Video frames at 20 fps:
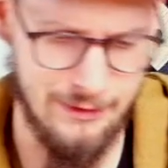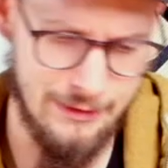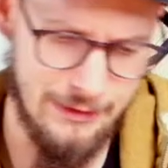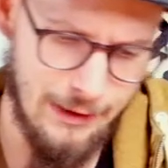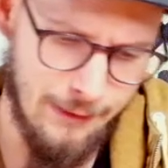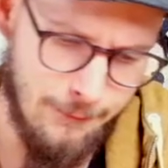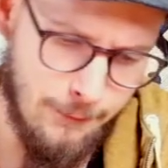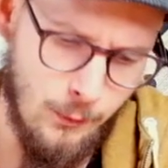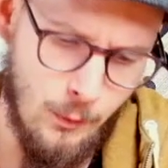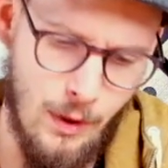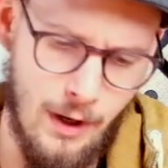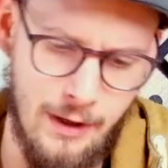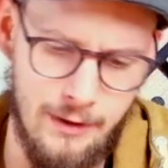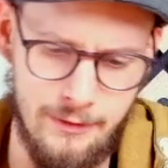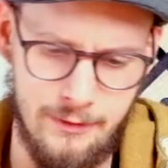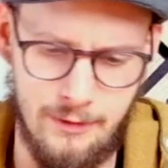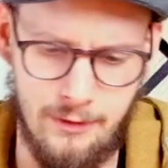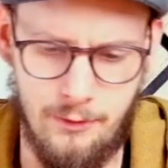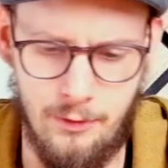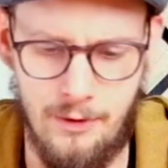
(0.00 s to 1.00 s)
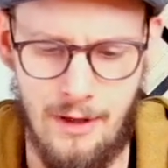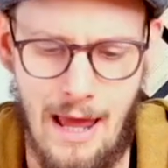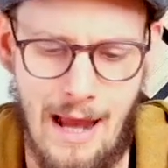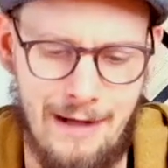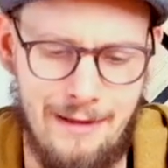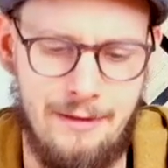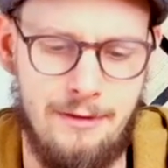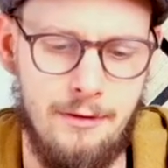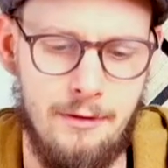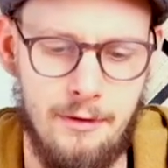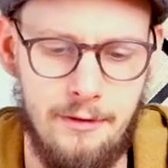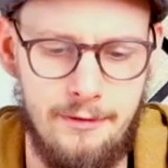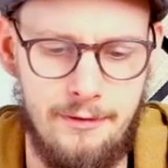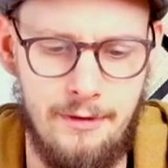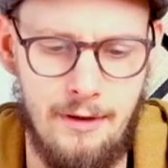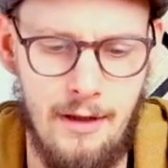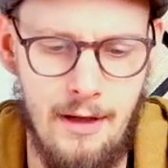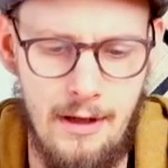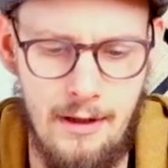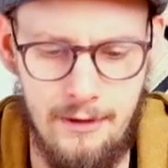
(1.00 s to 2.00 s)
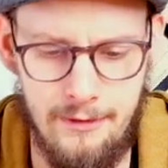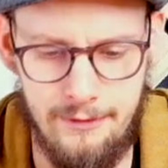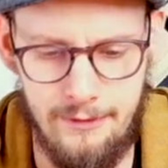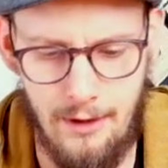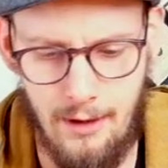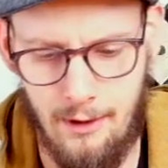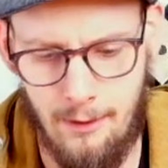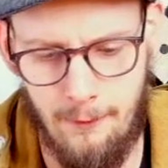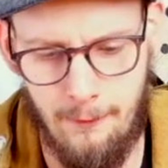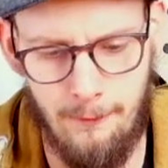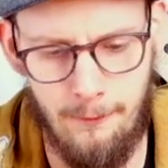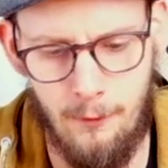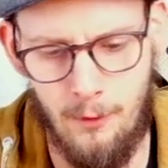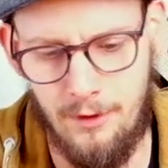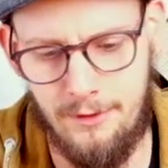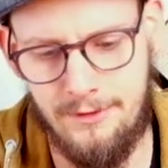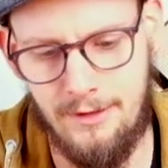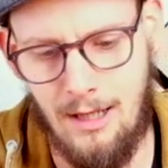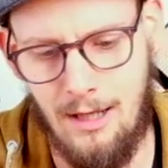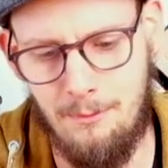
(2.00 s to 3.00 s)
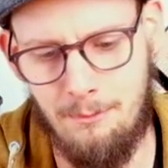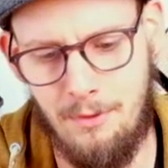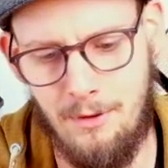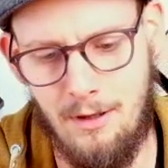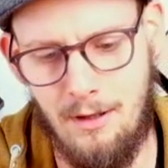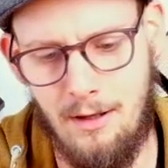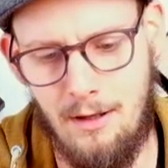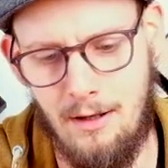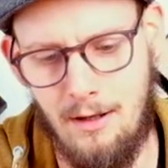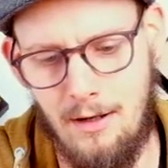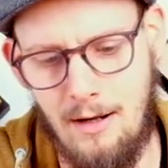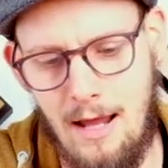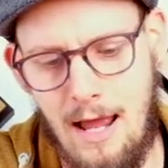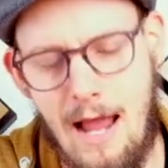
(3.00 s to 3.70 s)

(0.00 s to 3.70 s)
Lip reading: different connectors. So for example,